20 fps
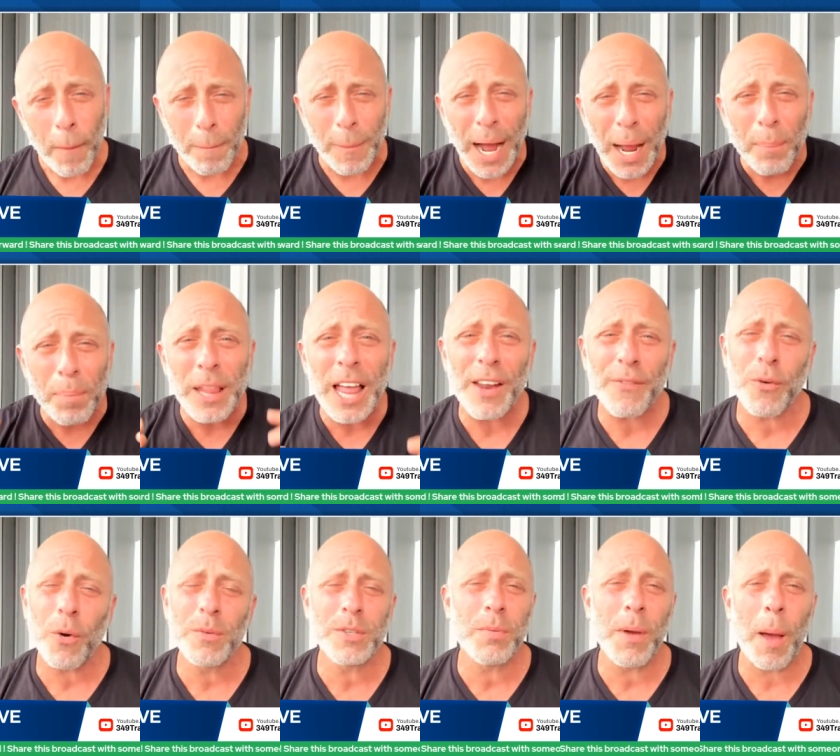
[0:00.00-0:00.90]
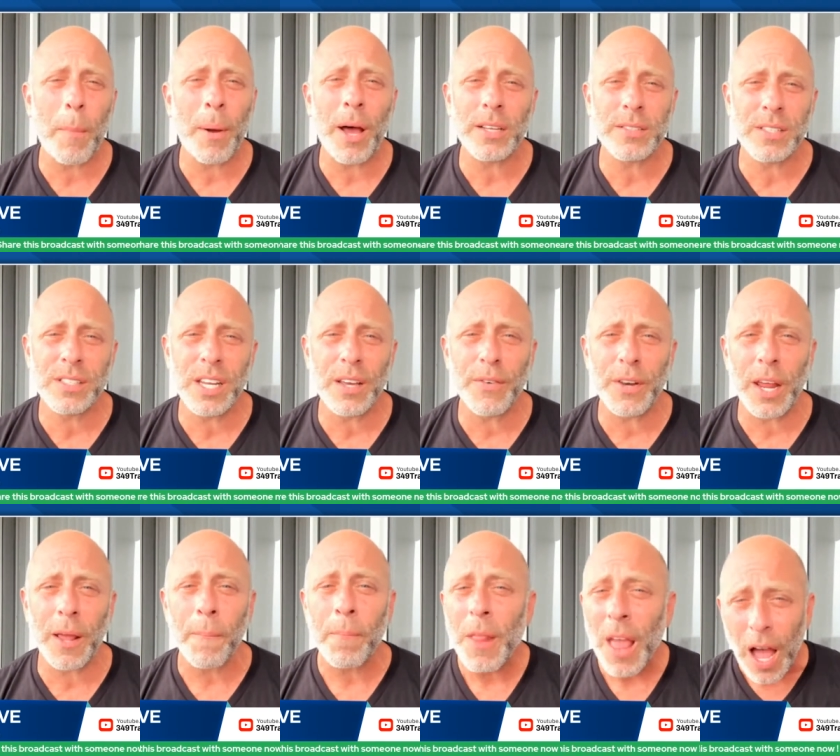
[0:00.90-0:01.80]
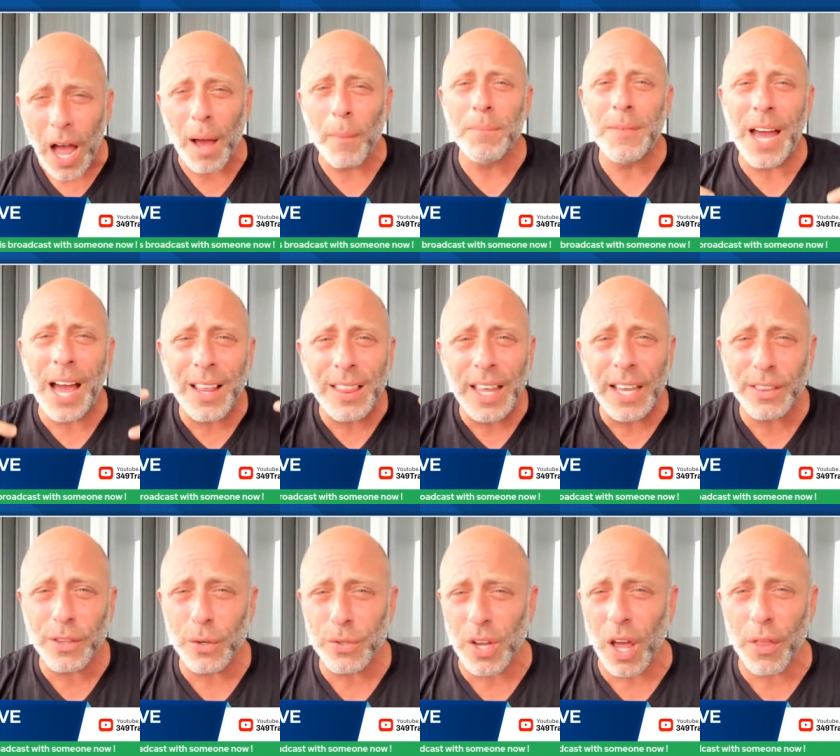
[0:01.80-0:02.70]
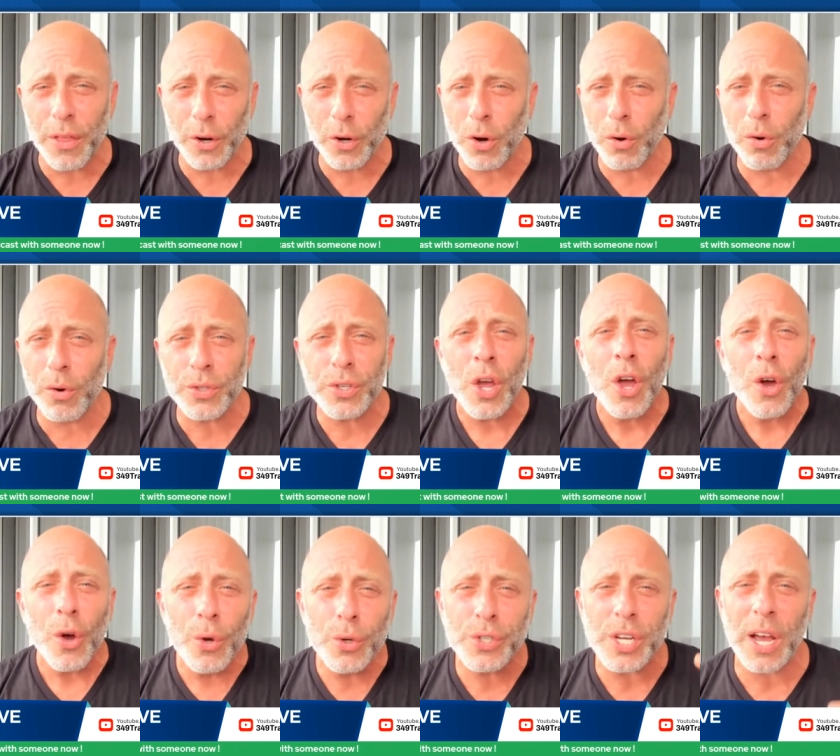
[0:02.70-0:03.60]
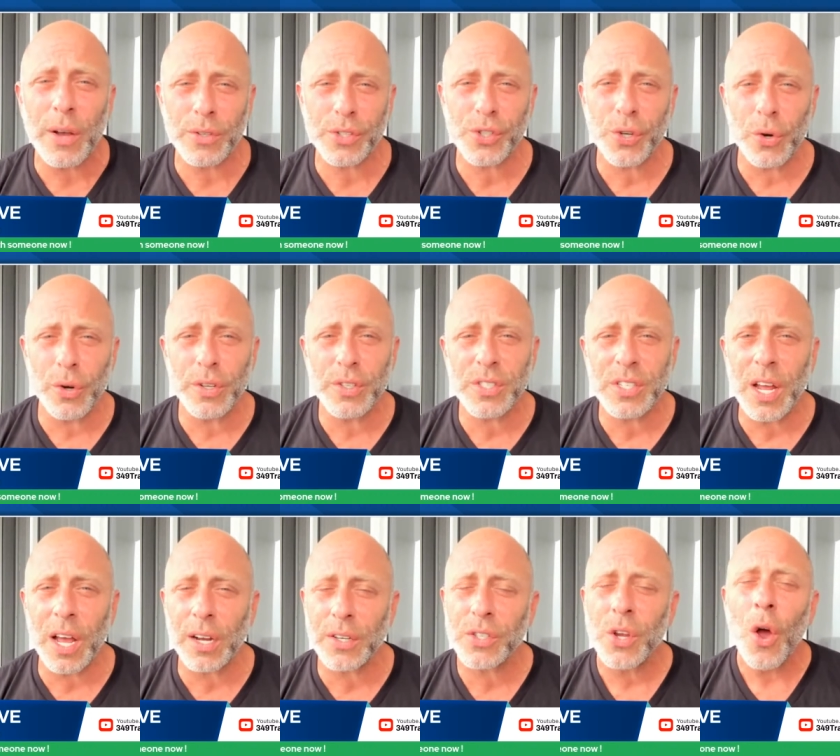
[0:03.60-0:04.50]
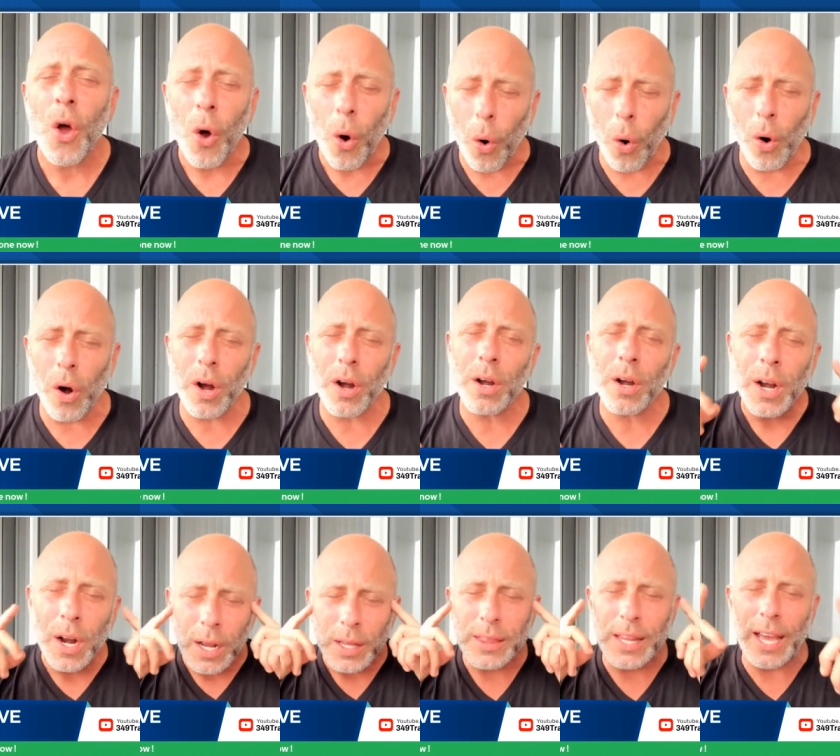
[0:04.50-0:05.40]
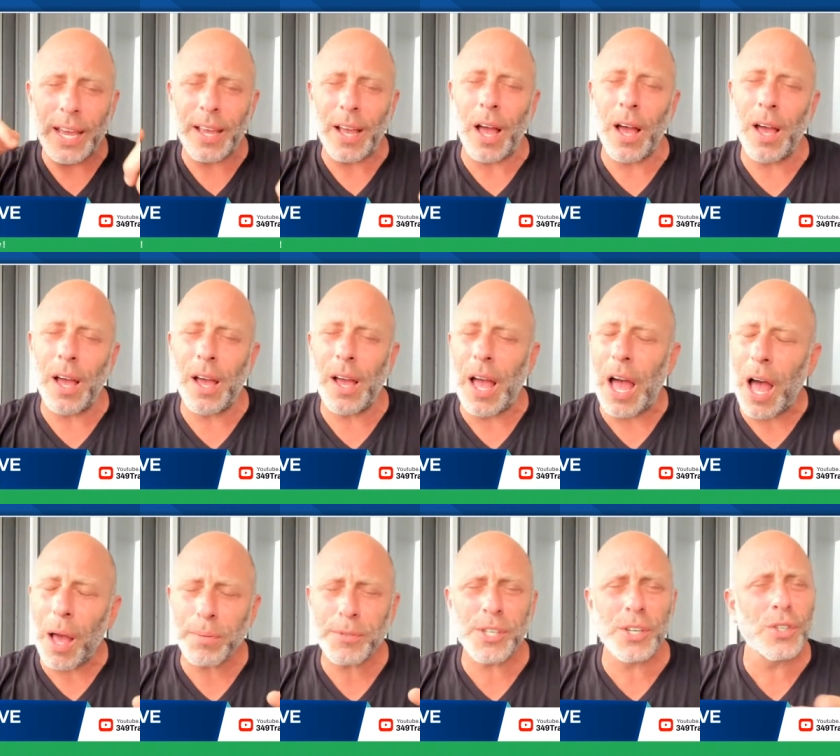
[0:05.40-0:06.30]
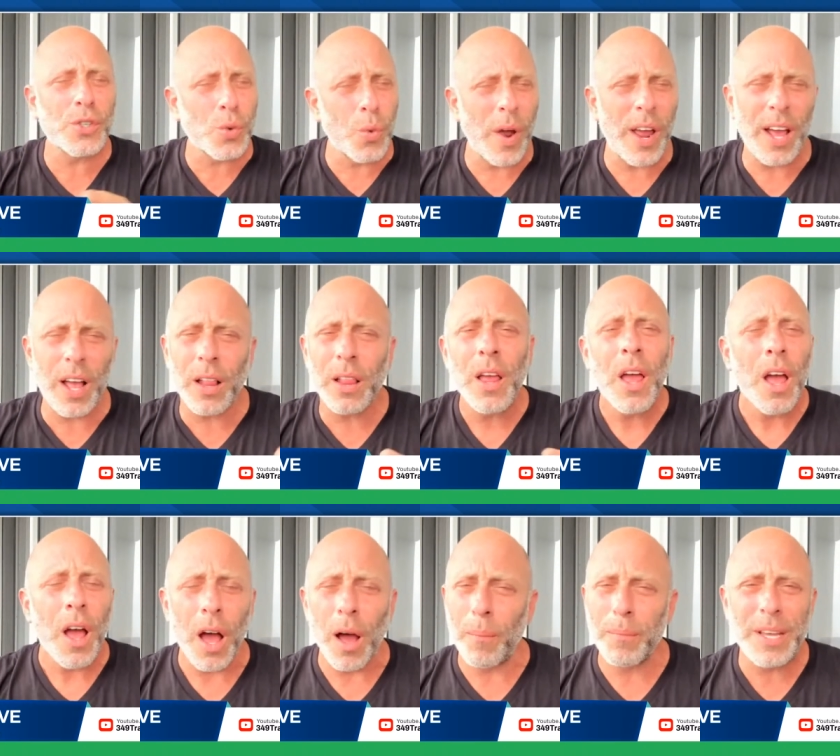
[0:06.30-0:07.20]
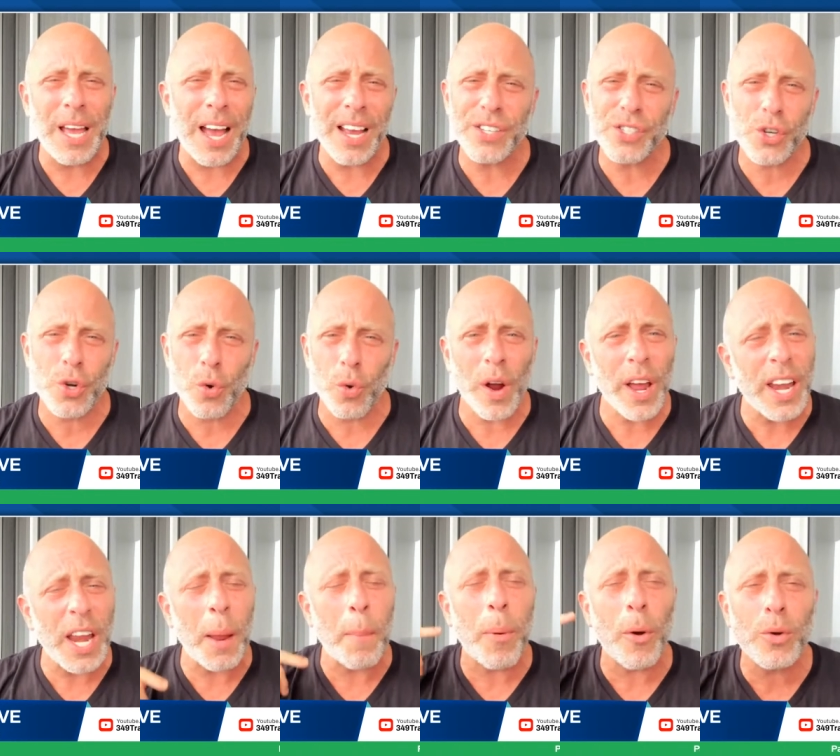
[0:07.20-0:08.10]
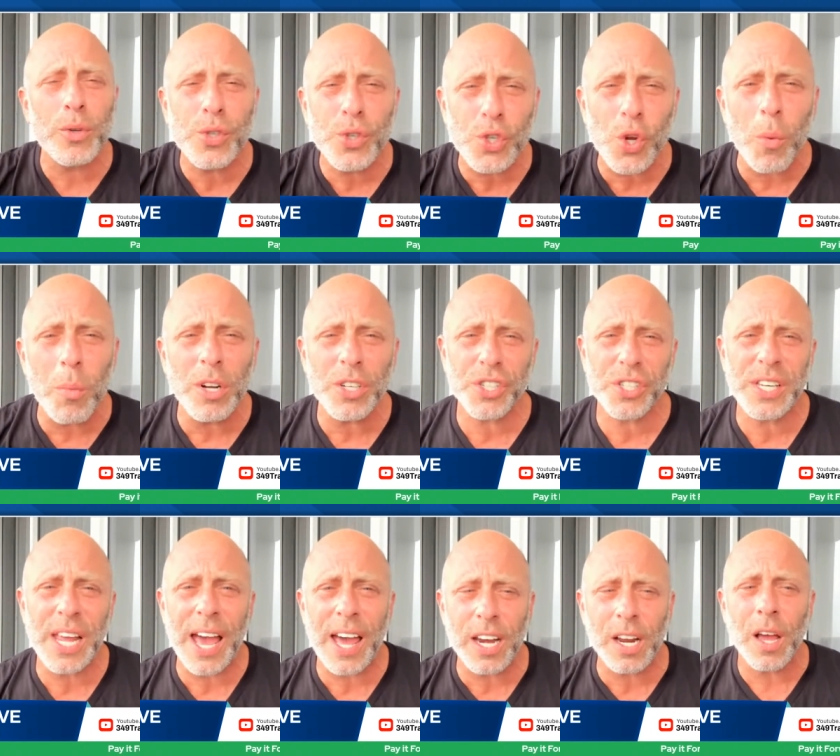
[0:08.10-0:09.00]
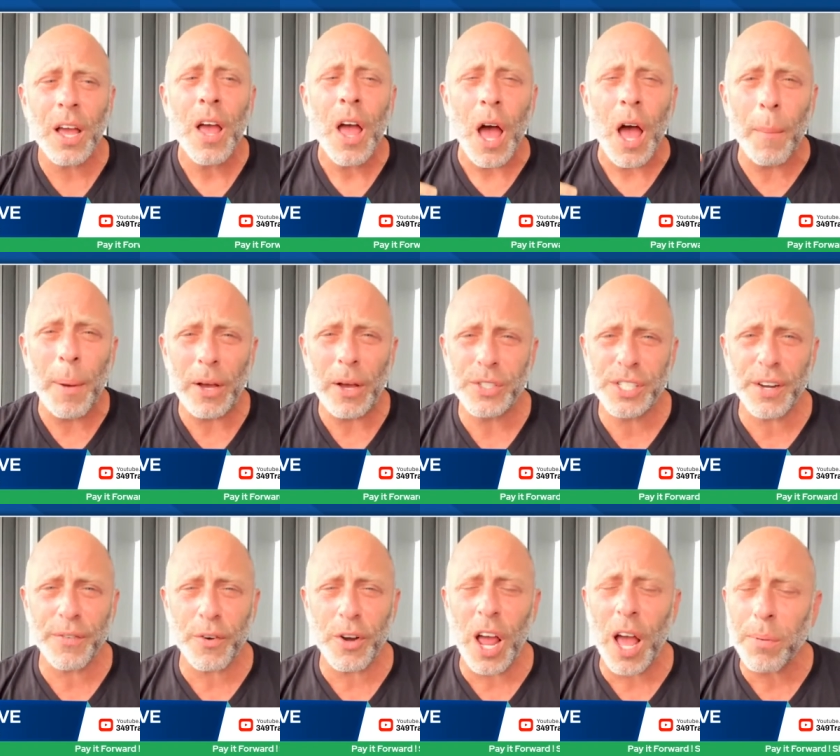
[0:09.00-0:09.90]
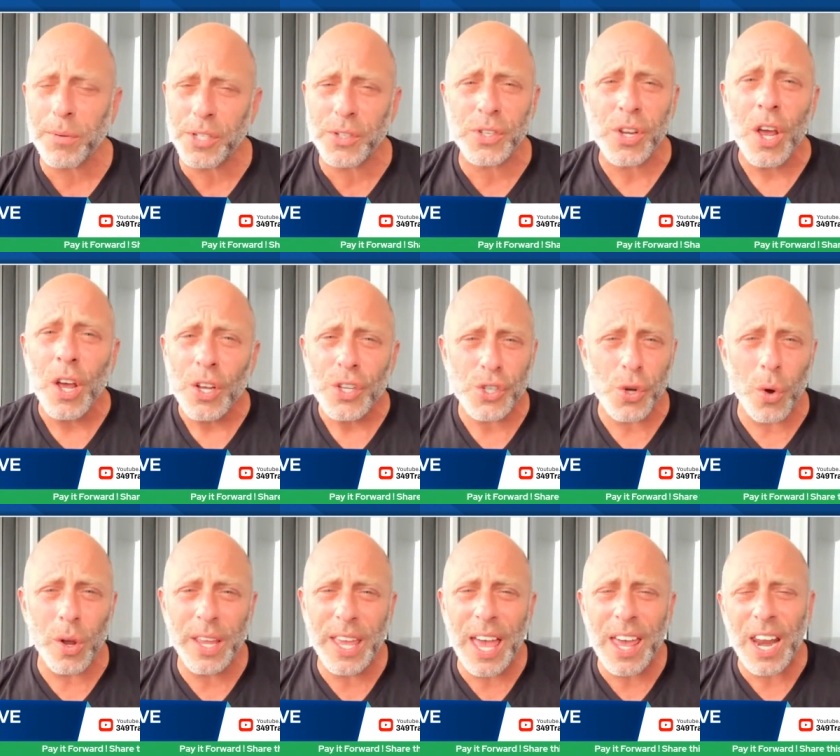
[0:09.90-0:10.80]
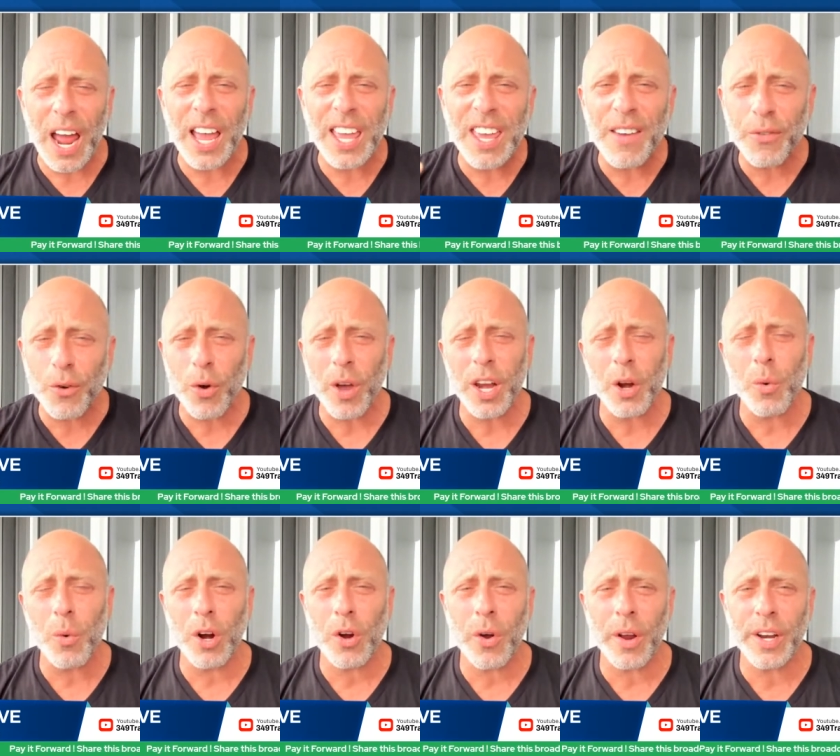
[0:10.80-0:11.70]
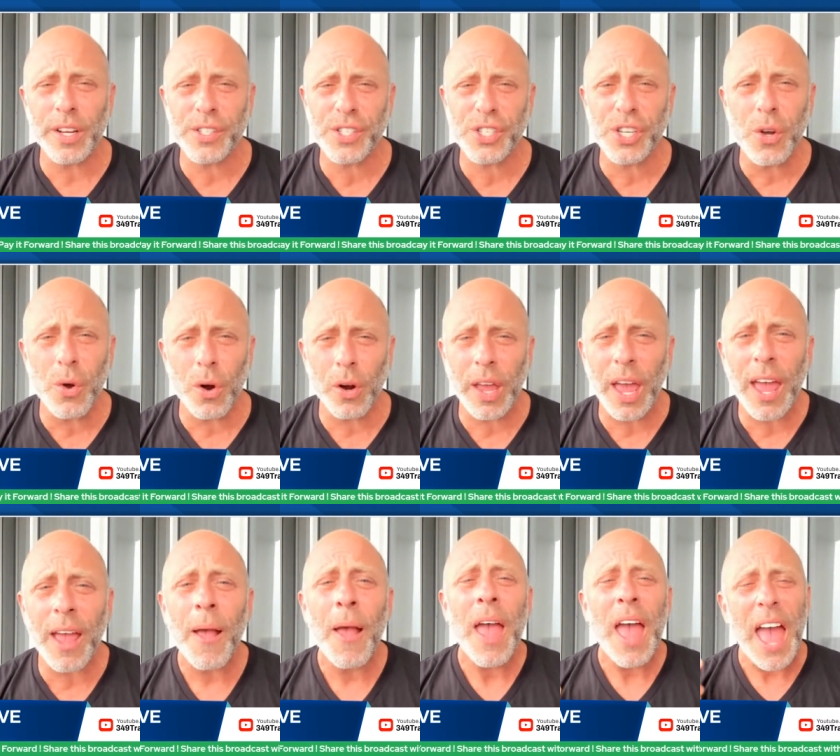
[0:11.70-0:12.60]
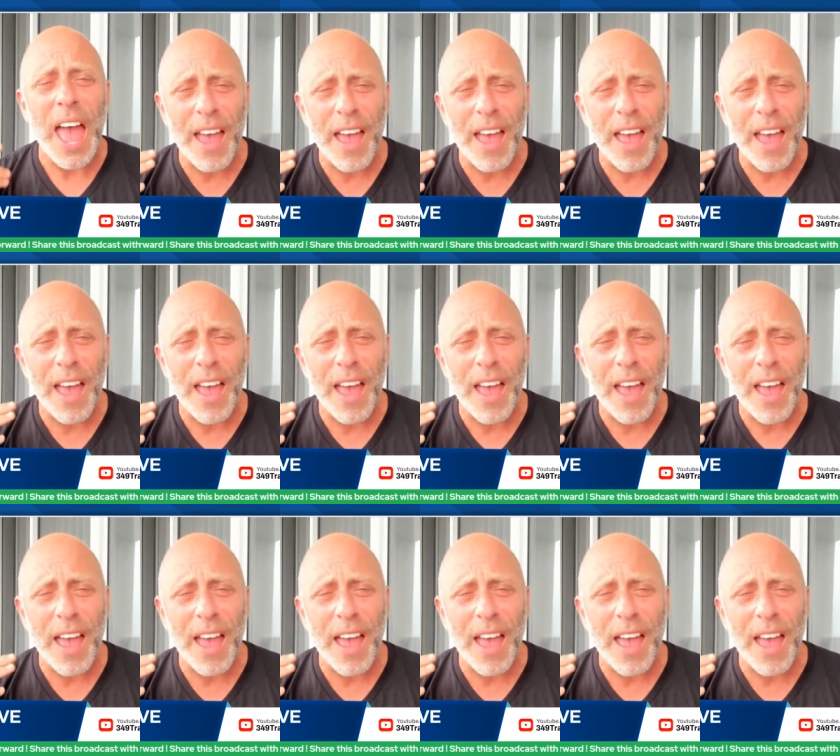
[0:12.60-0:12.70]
My platform is about positivity. I'm not like those other gurus who tout certain stocks Or like Options Whale, guy's great. He posts so much data about different options. So again, I give credit where credit's due, okay?